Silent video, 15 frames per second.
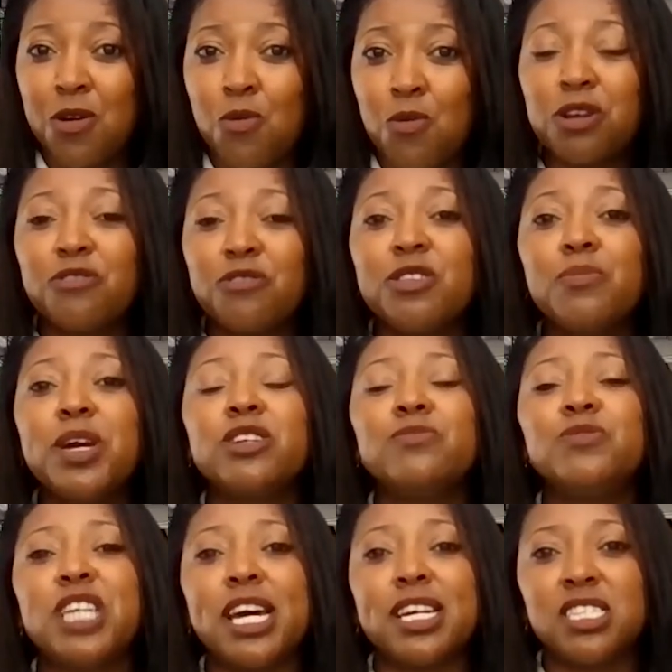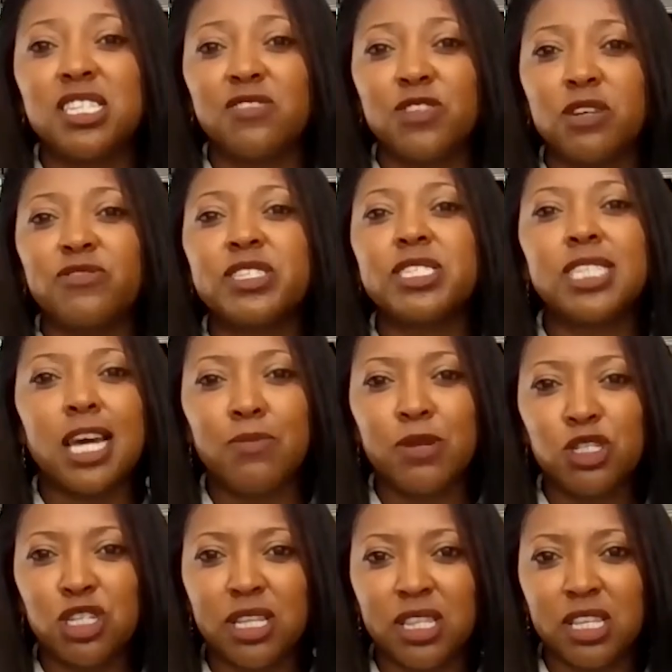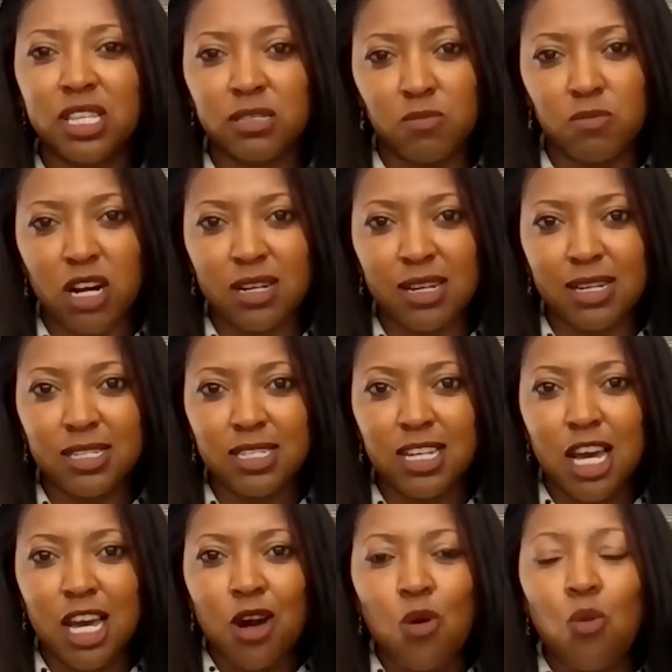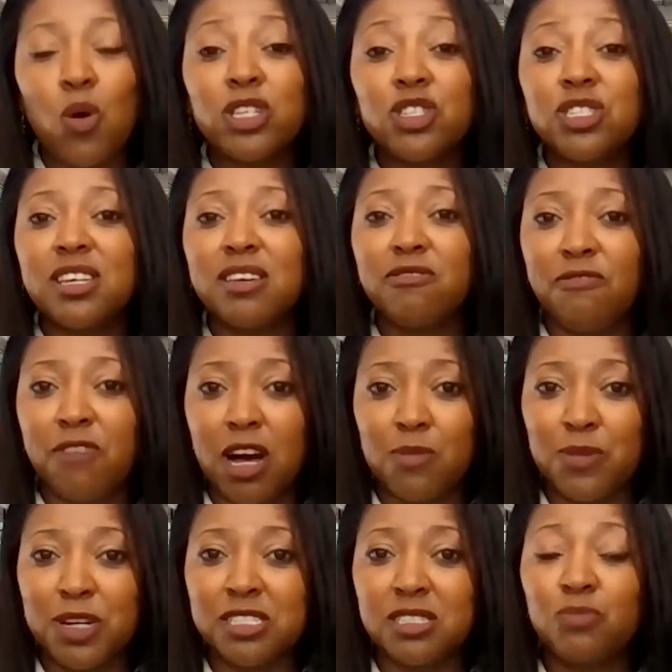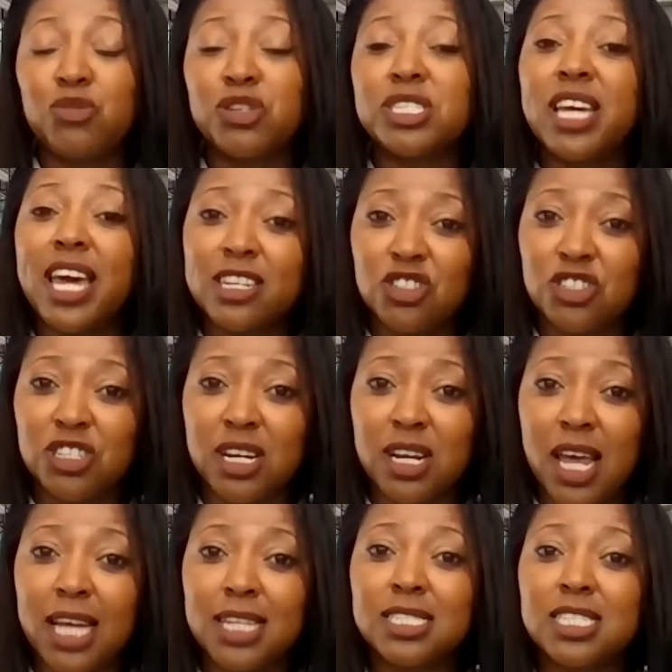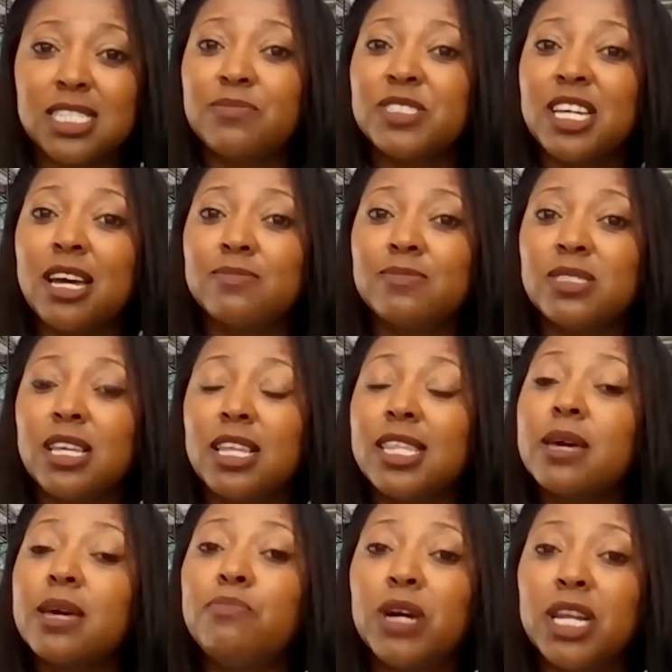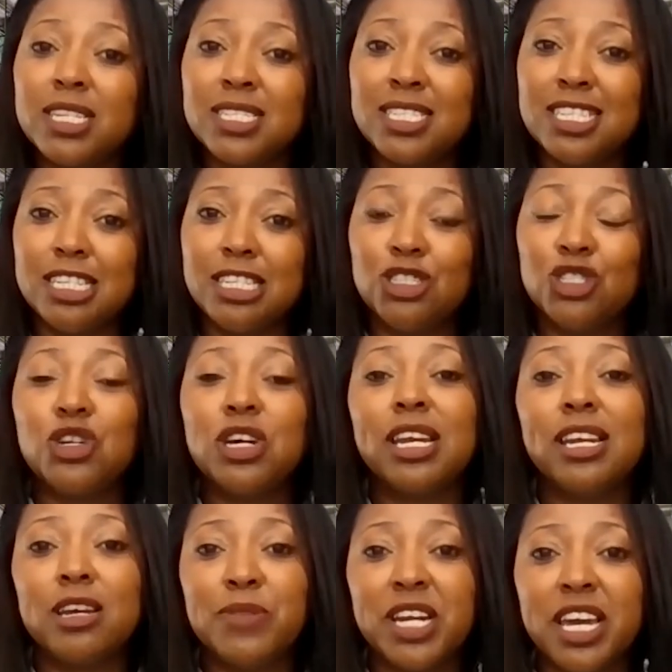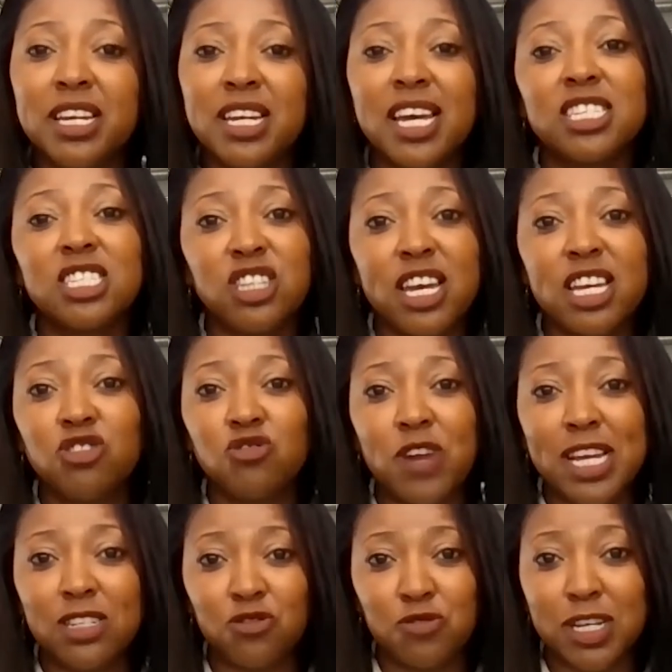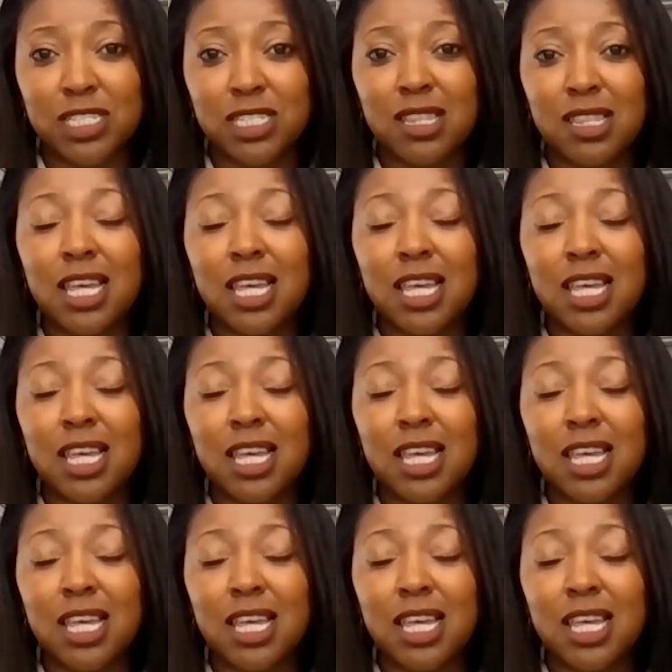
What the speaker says: One of the main objectives of establishing this market was to give farmers the protection and sometimes the ability to eliminate exchange rate risk